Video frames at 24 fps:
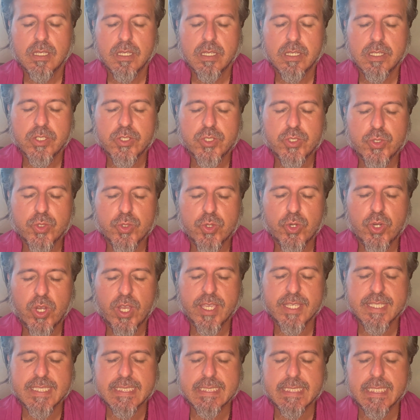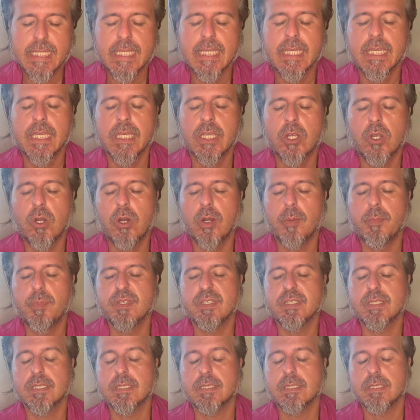into our stinking
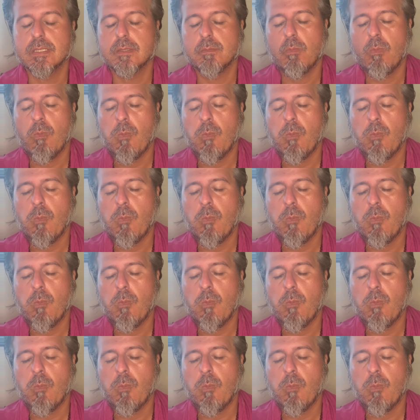corpuses.